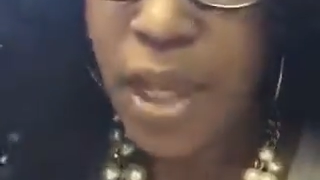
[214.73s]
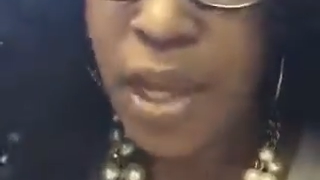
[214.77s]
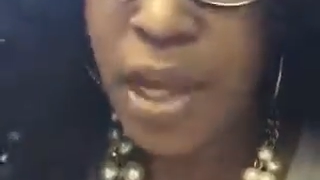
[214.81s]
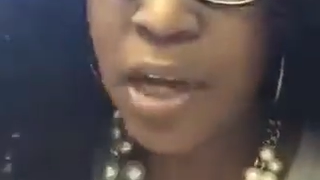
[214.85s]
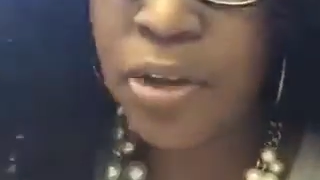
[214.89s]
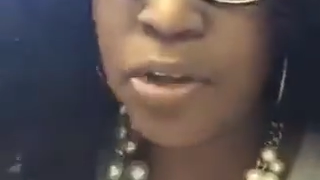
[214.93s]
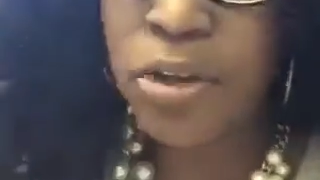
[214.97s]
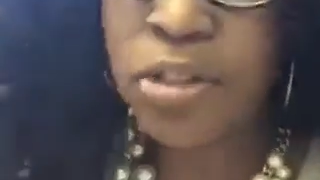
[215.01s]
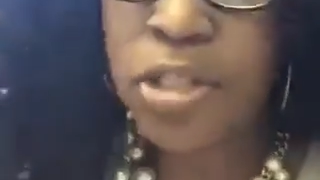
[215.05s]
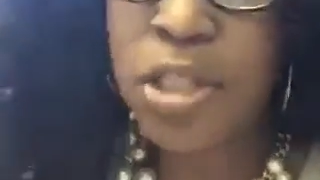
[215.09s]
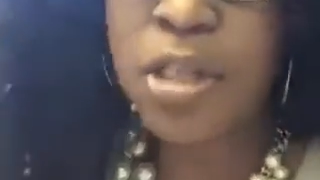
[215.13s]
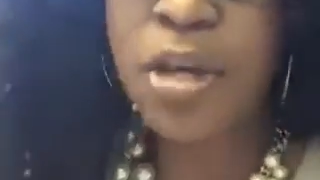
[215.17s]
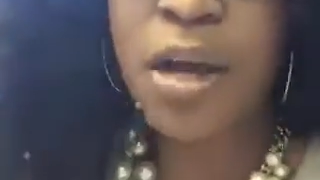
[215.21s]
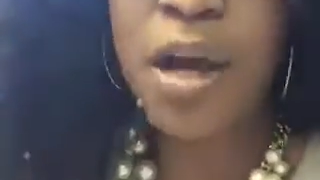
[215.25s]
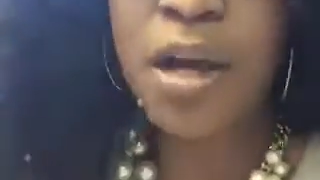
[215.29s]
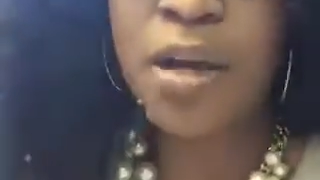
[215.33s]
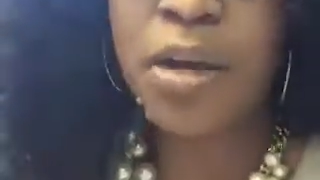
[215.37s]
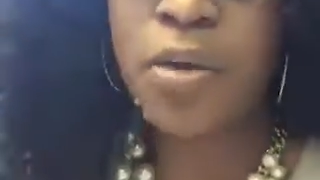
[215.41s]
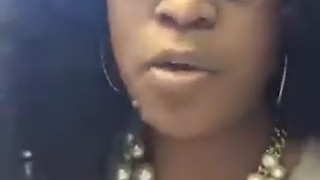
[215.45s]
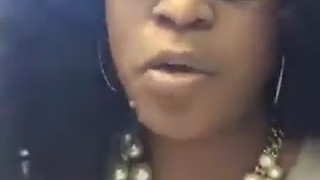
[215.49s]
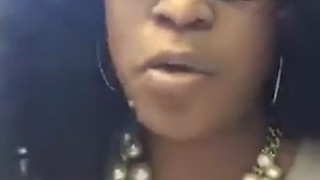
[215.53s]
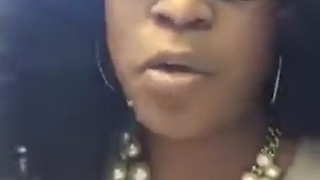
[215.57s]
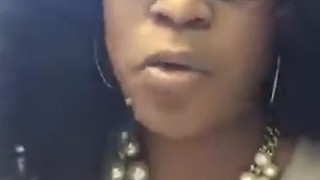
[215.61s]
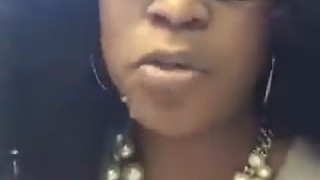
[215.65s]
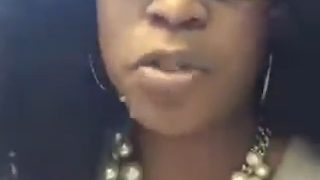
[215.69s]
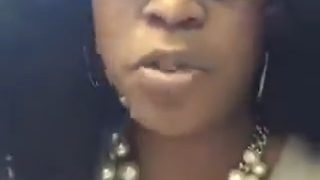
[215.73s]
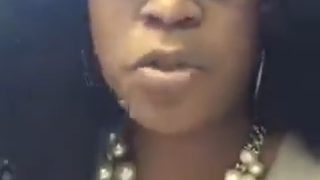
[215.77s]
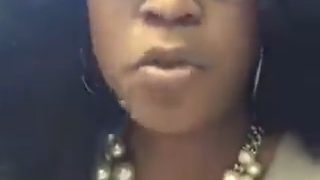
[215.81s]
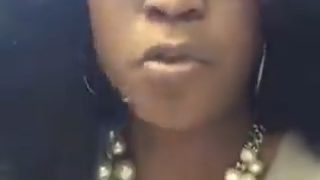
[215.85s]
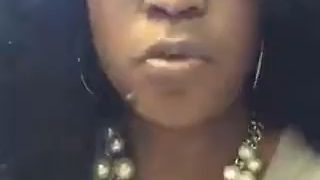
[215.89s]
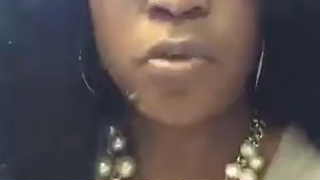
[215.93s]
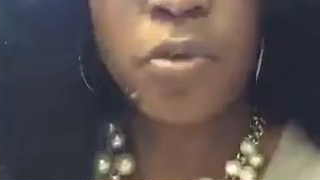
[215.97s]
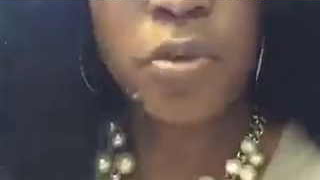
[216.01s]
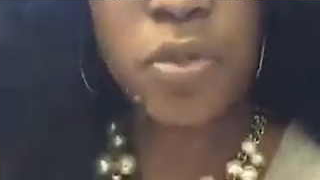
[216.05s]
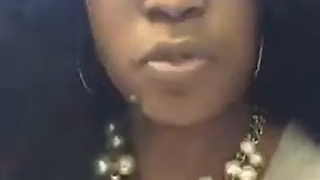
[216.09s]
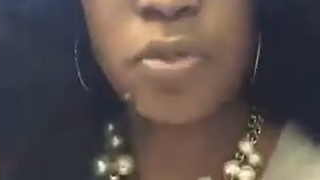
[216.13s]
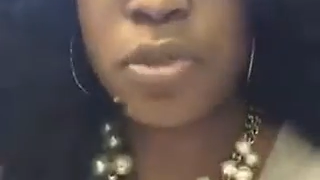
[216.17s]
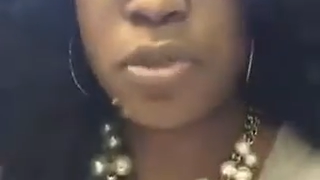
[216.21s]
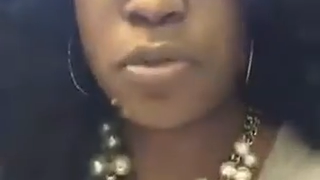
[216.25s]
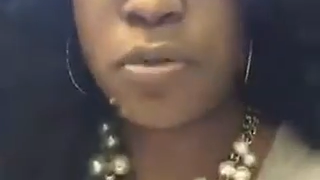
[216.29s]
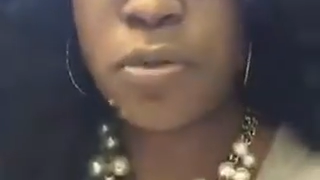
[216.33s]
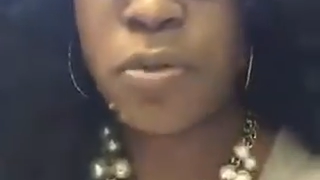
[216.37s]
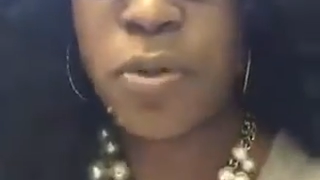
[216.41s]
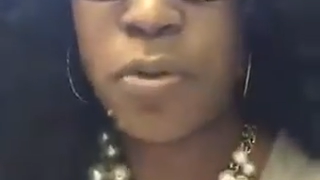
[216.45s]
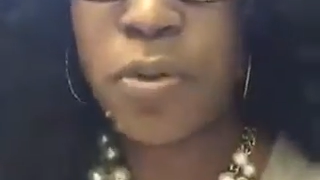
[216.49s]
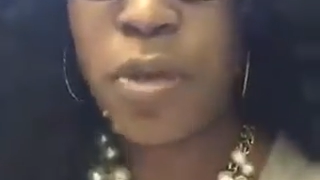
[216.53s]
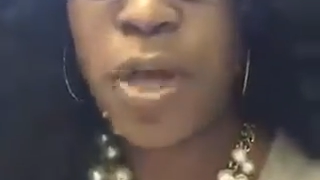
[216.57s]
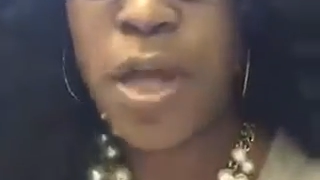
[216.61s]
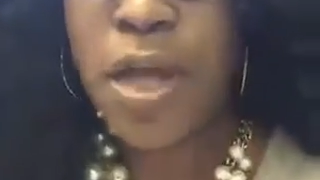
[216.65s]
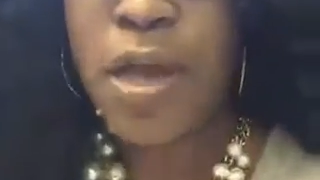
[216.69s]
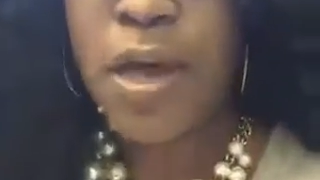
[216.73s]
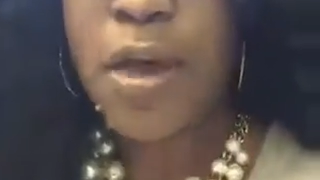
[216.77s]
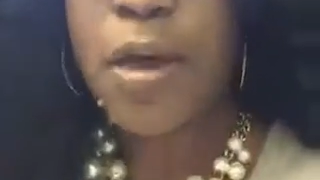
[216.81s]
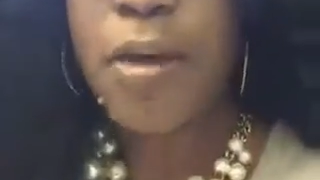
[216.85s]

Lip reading: I usually call it old school, new school,